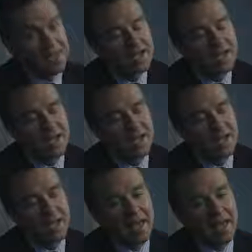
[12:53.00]
I
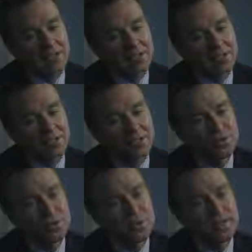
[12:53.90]
think number
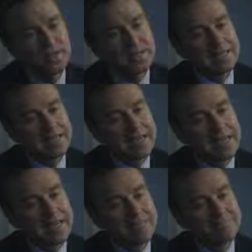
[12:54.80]
two,
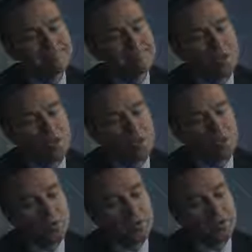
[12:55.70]
you
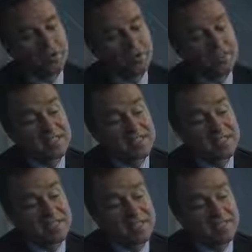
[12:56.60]
know, there is a
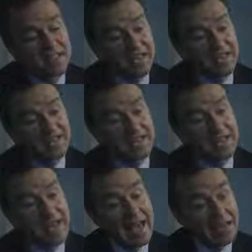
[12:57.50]
significant
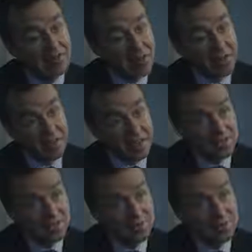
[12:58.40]
lag
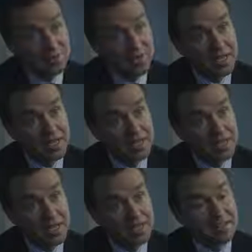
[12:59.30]
period between
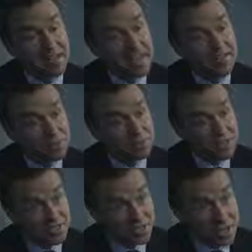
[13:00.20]
getting the actual
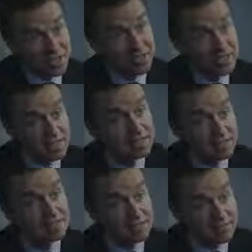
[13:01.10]
survival
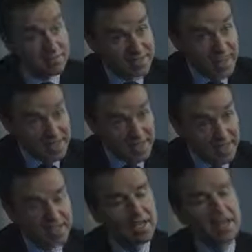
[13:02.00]
data.